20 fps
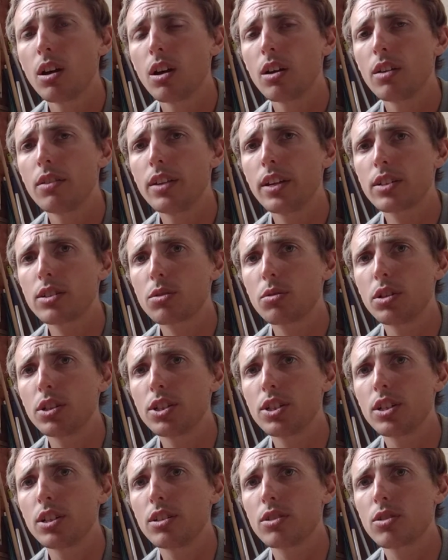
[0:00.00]
Next
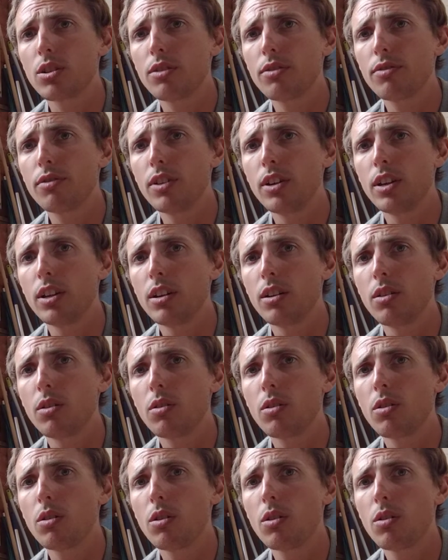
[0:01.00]
question is often,
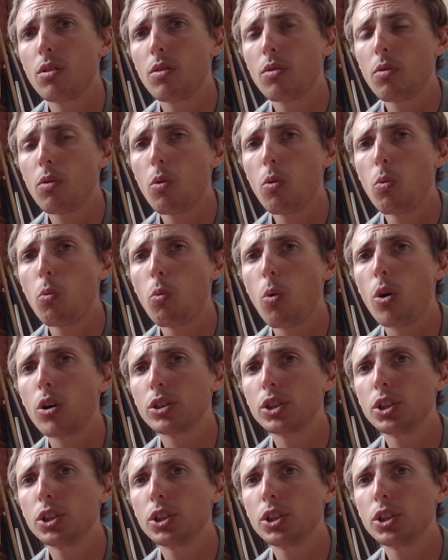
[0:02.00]
what